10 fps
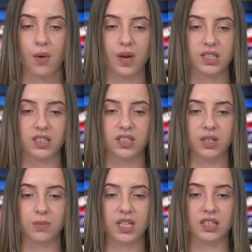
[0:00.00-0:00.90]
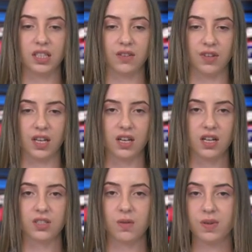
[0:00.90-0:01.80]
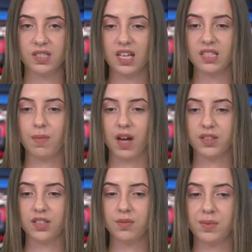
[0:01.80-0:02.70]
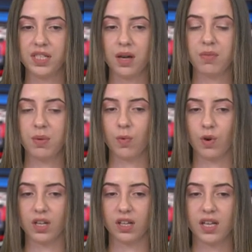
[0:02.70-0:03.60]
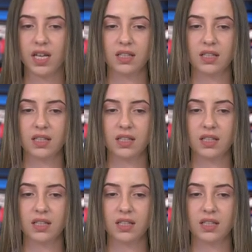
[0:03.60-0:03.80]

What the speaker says: Western Armenia TV represents Mother Armenia Memorial.